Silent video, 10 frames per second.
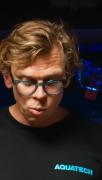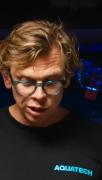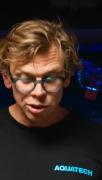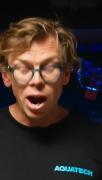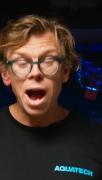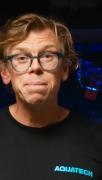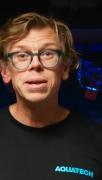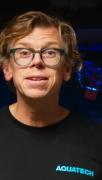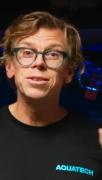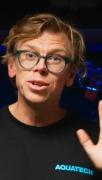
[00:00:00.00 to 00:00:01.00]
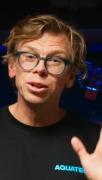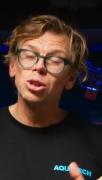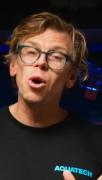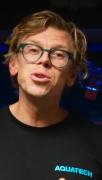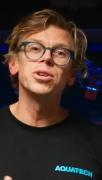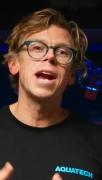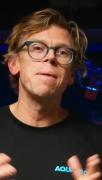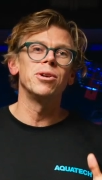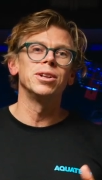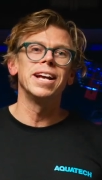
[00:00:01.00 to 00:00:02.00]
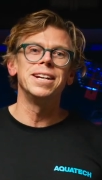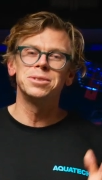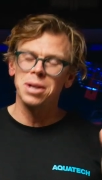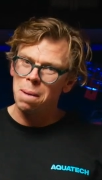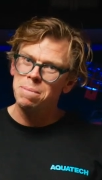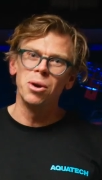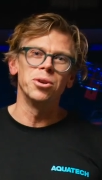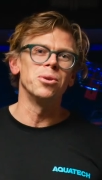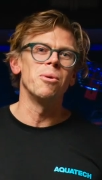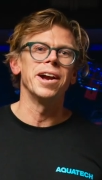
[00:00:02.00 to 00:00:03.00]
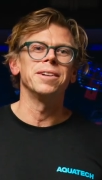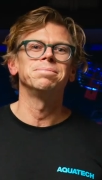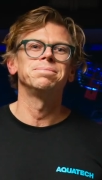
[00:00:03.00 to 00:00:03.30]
Once you're happy, you can load your camera and lens and be on your way.